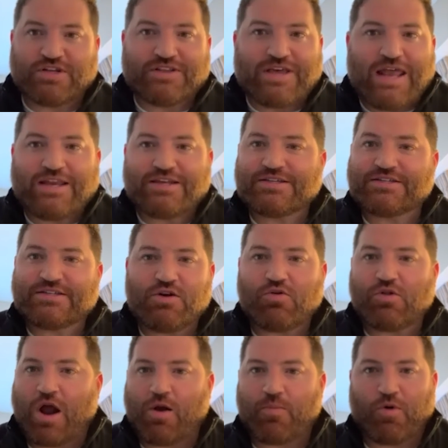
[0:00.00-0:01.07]
And that is
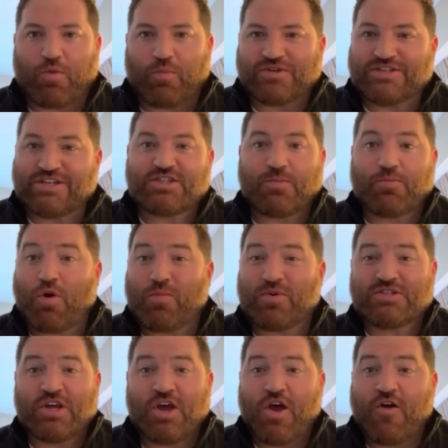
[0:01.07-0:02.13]
still our purpose. That's the
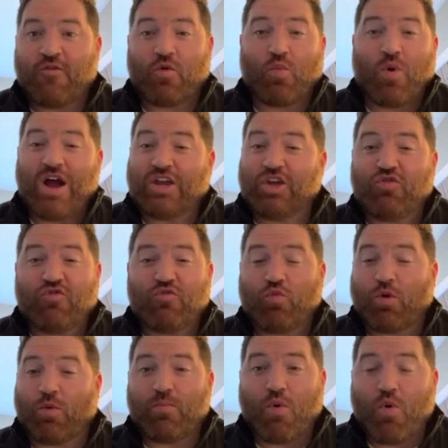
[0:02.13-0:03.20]
purpose for why you
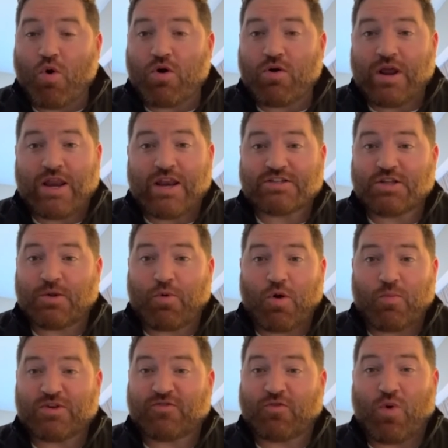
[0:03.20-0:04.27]
were born. And it's the
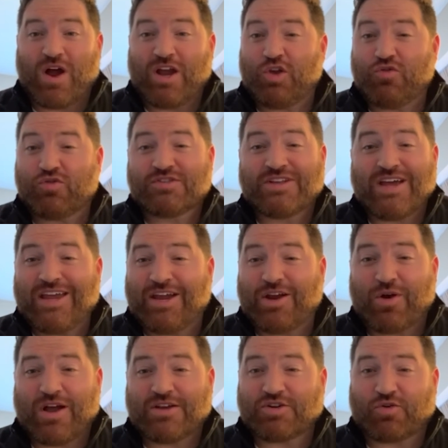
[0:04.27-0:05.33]
purpose for why you stay
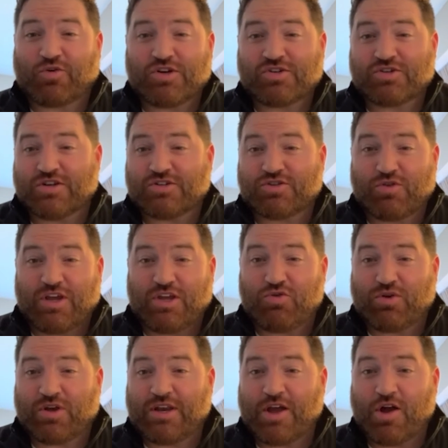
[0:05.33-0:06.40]
here as a Christian, so that you
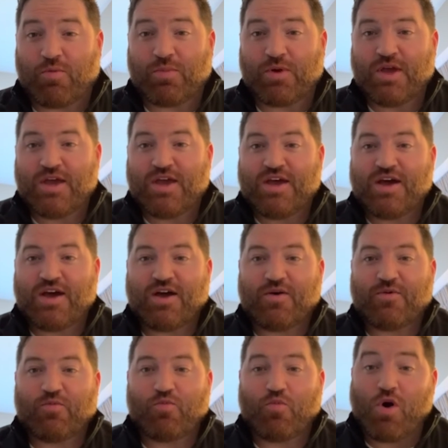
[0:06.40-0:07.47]
can help
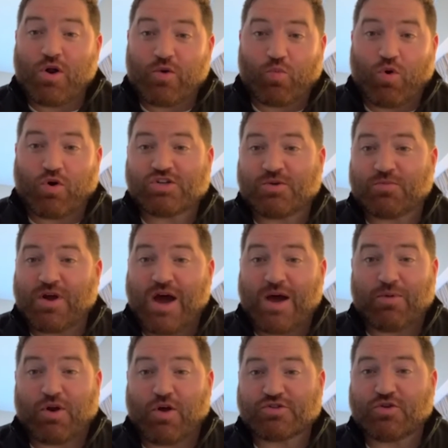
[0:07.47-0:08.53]
one, worship God,
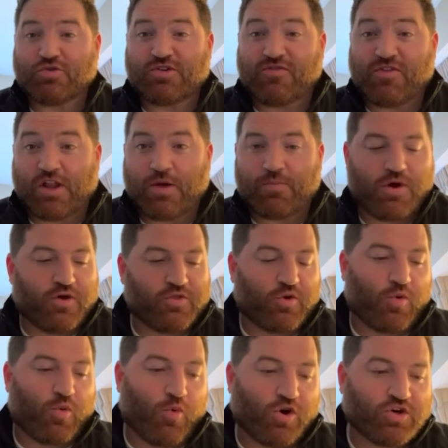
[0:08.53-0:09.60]
but also develop
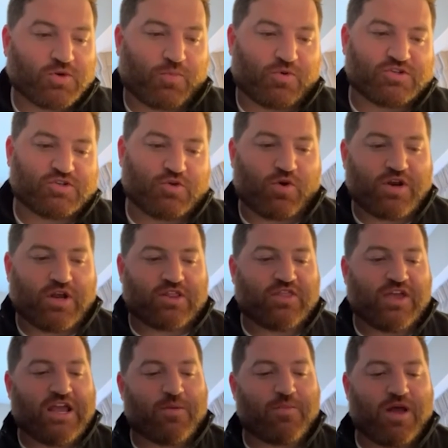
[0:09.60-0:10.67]
other worshipers. And so we're going to
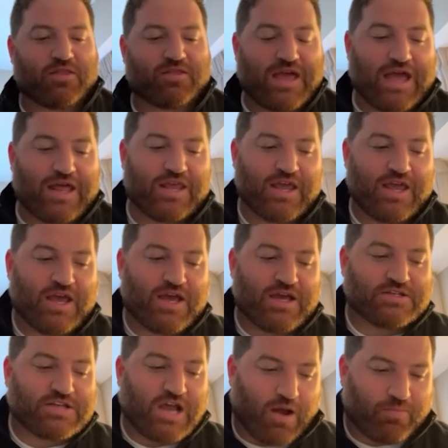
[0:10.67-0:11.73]
think about that
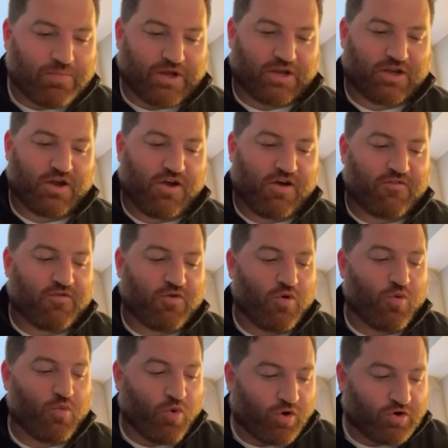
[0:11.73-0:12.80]
topic of
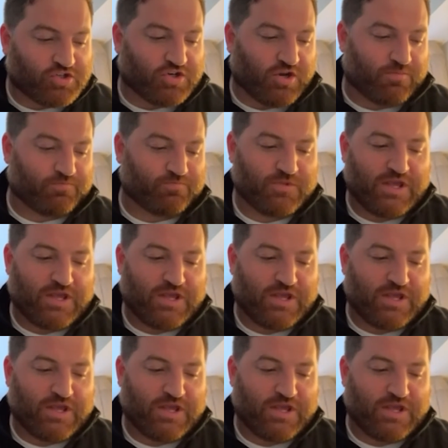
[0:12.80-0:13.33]
worship.